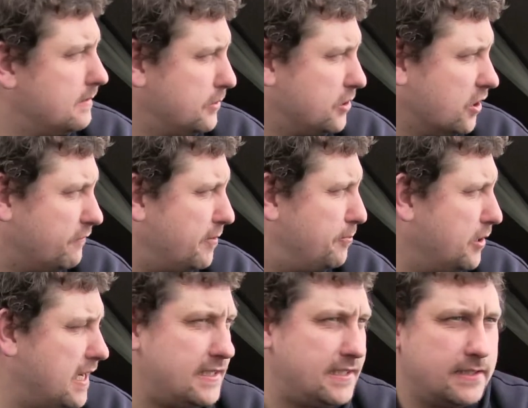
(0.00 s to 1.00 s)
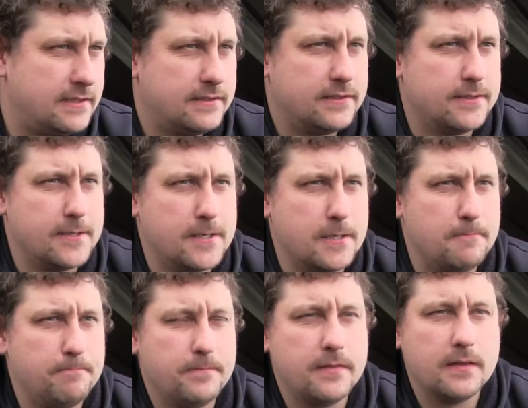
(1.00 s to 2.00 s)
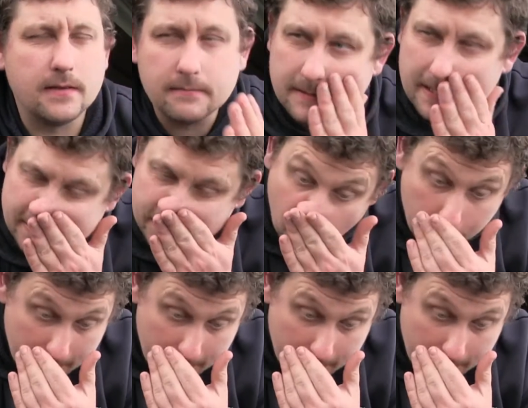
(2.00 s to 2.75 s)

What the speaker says: It's a lovely place, so I'm gonna get this all